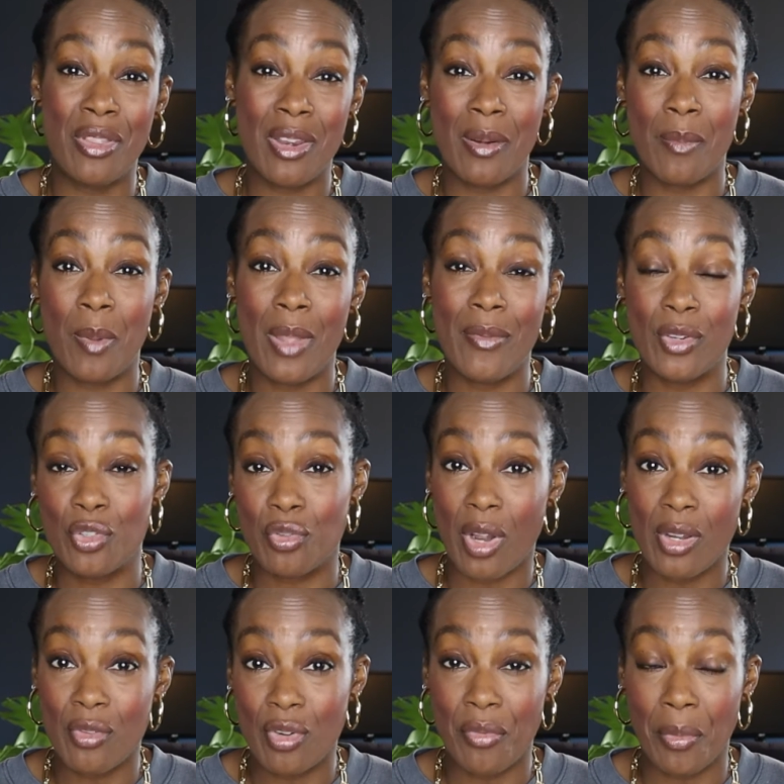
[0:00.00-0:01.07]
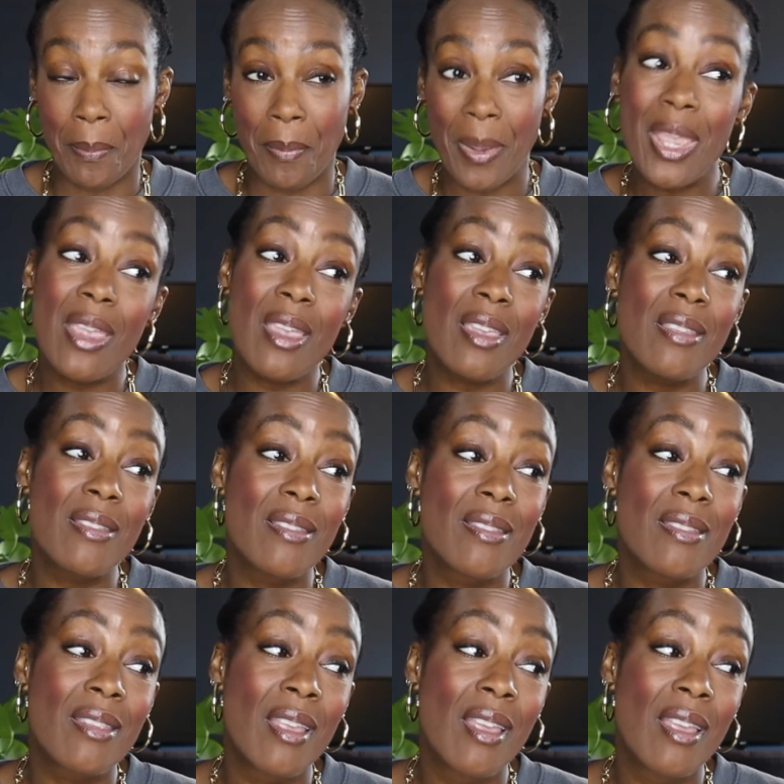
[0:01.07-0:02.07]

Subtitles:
they're a bit of a trend-driven piece?